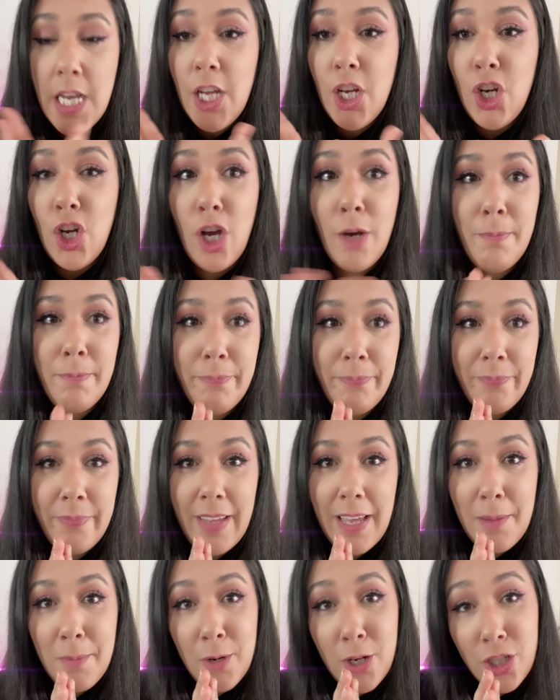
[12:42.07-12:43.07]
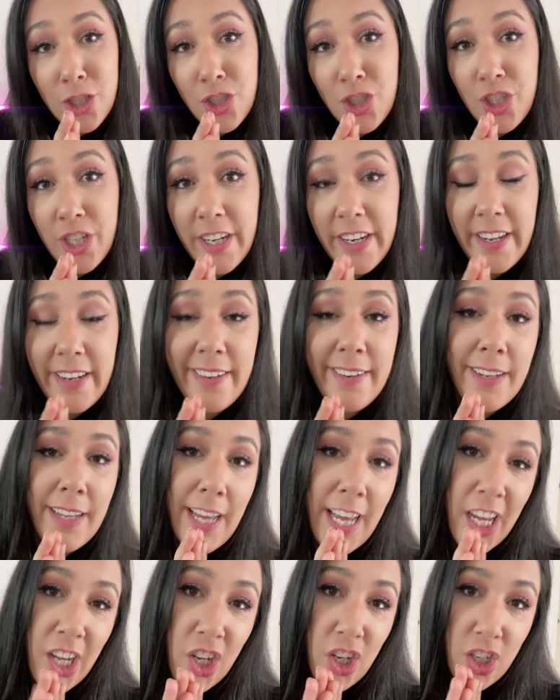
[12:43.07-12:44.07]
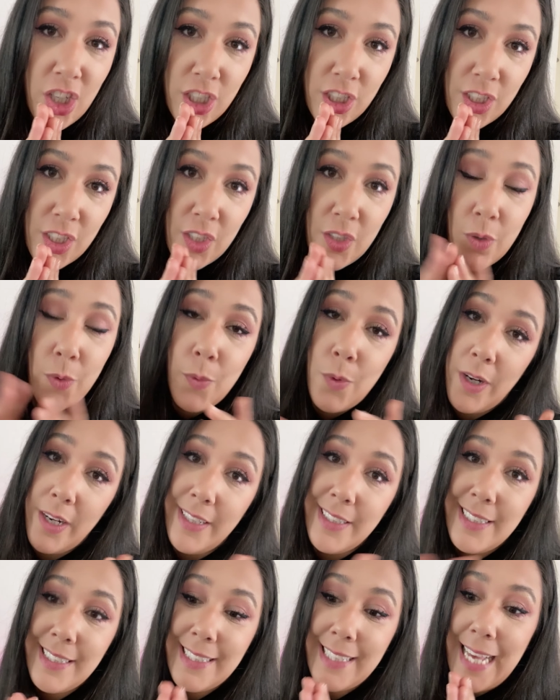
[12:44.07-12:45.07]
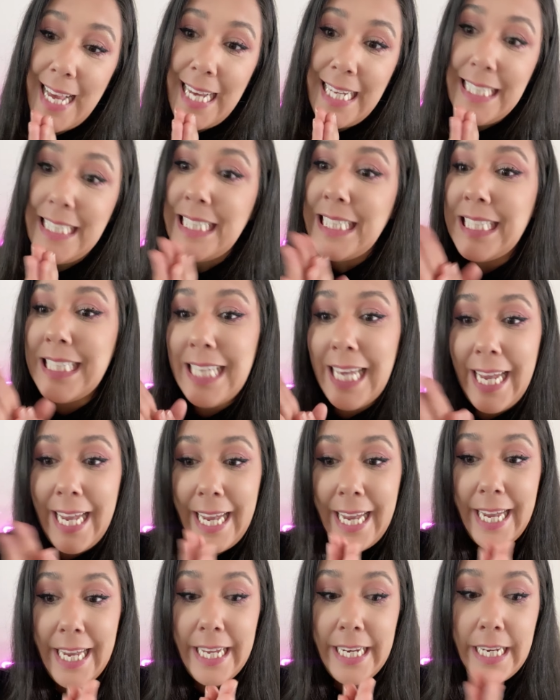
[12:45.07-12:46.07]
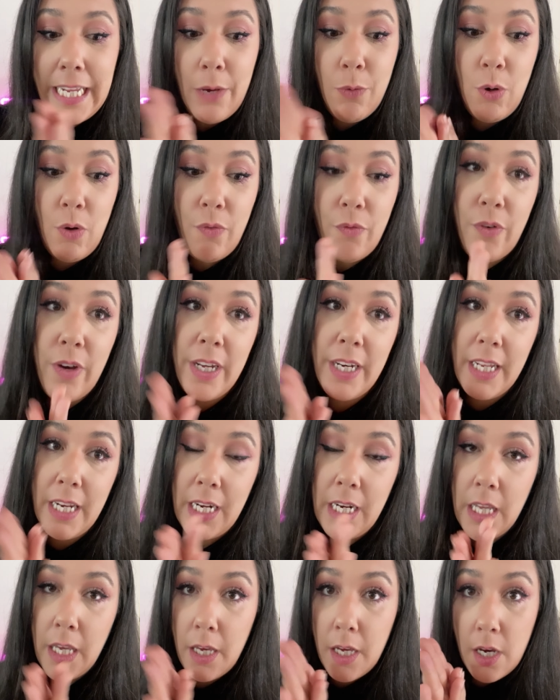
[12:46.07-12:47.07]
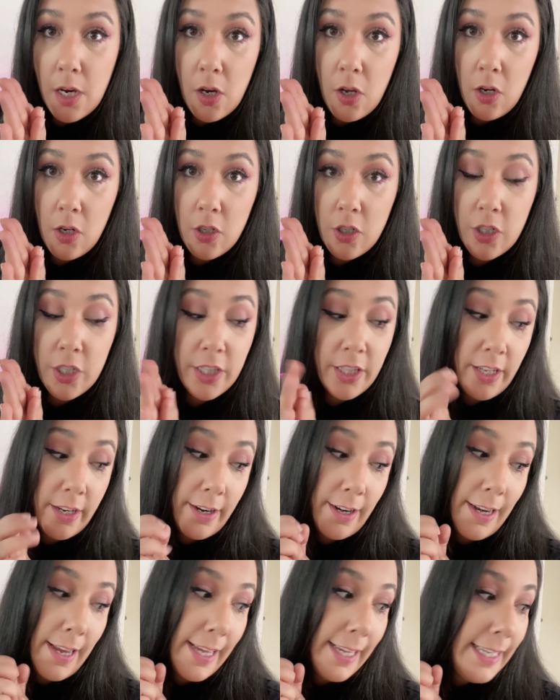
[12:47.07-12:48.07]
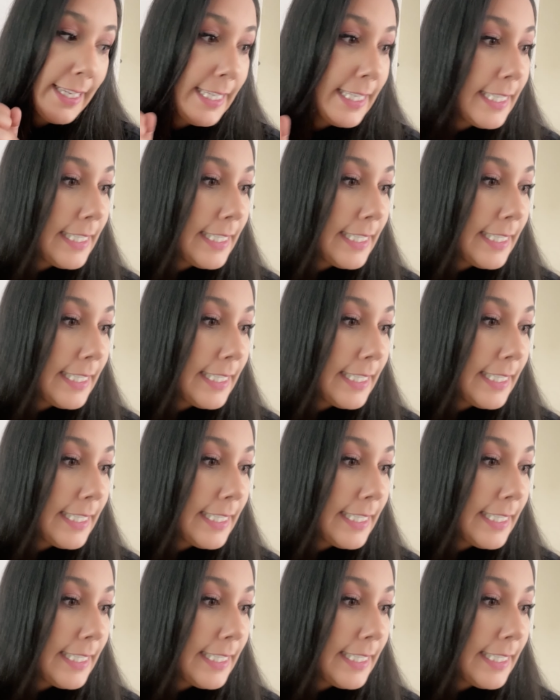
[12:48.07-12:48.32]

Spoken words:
No, I'm not cheating. I'm going to do what it says and I will find a lip color that I like.